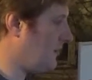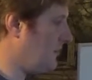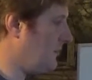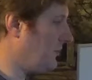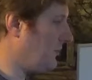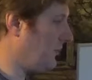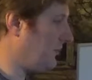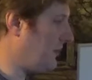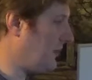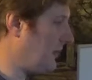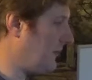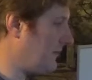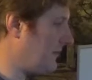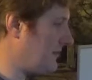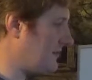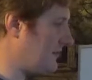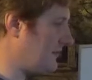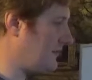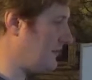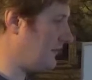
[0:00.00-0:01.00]
You could think of
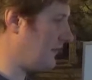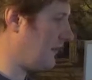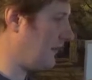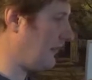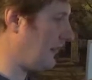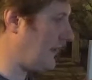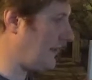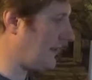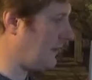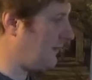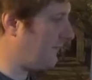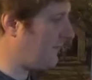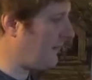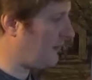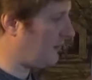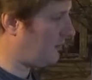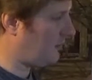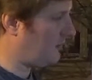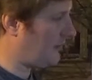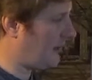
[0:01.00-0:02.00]
this as like an
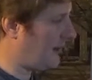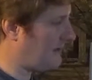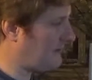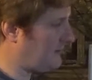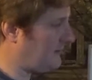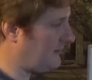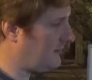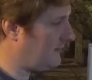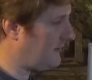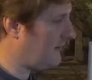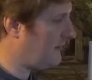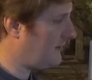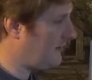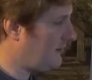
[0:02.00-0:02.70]
event horizon,